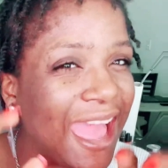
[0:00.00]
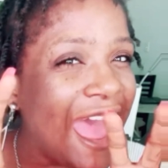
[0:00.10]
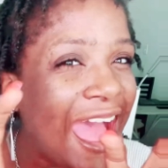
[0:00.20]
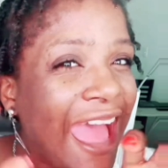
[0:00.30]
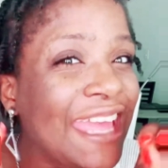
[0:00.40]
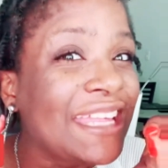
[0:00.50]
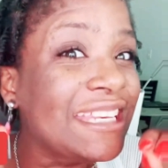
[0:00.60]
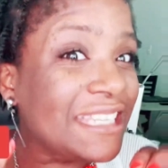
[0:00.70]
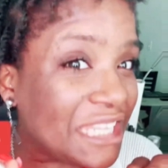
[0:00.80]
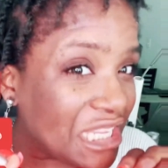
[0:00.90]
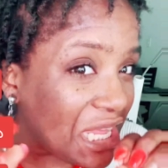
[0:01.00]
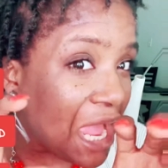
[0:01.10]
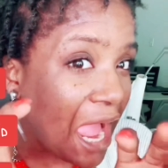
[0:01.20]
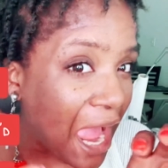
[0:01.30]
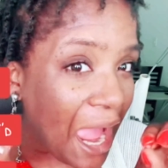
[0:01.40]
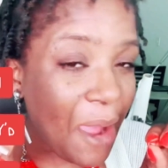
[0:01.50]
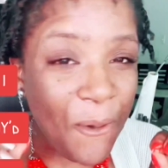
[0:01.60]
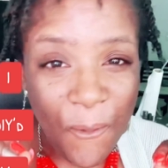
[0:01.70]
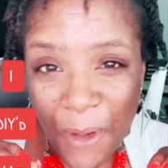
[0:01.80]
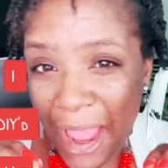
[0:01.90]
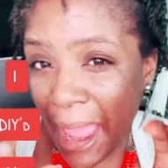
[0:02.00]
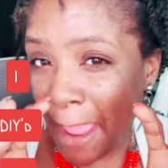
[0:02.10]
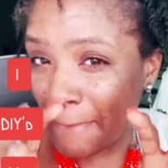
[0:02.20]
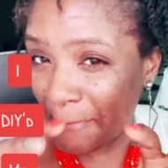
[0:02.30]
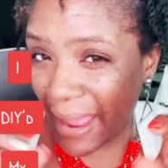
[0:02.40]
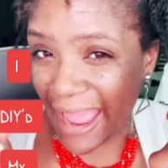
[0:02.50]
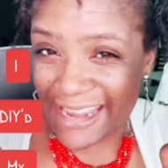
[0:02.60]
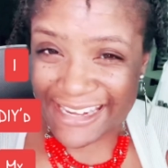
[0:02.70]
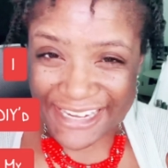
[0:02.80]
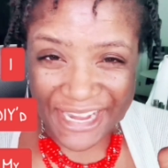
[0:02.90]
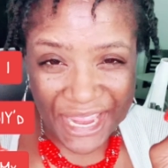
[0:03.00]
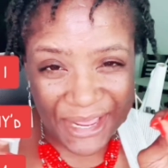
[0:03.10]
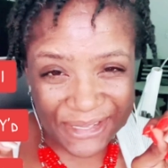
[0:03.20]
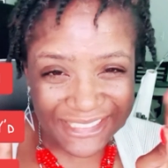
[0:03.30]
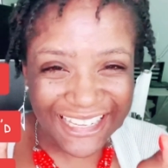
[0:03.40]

I DIY my nails.